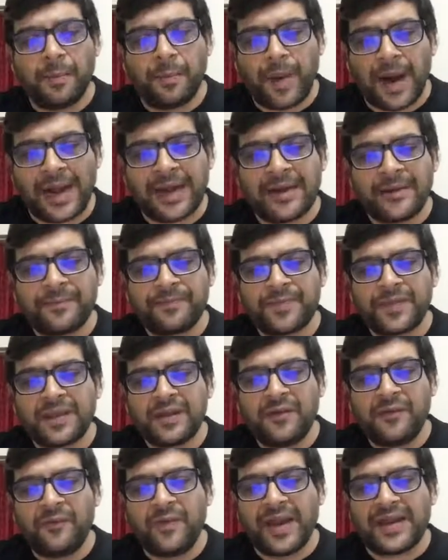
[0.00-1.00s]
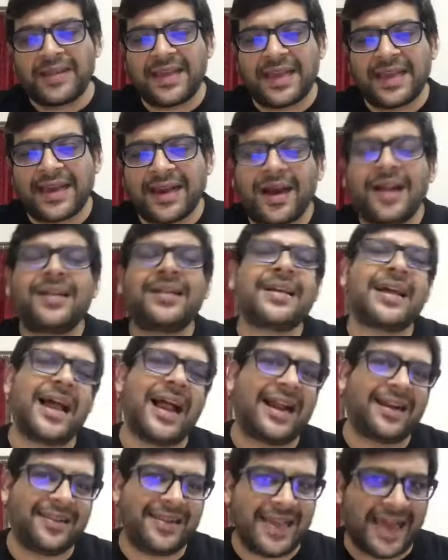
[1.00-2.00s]
but where they cut
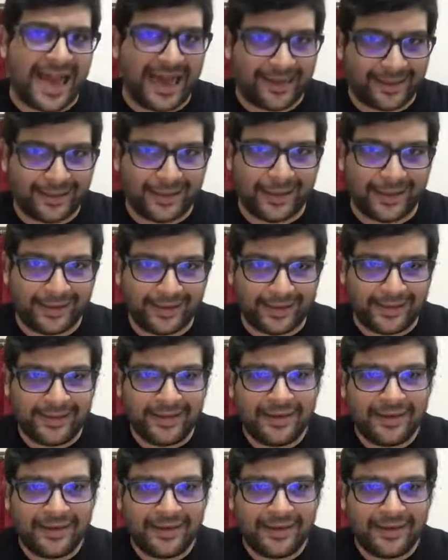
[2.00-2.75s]
at the axis,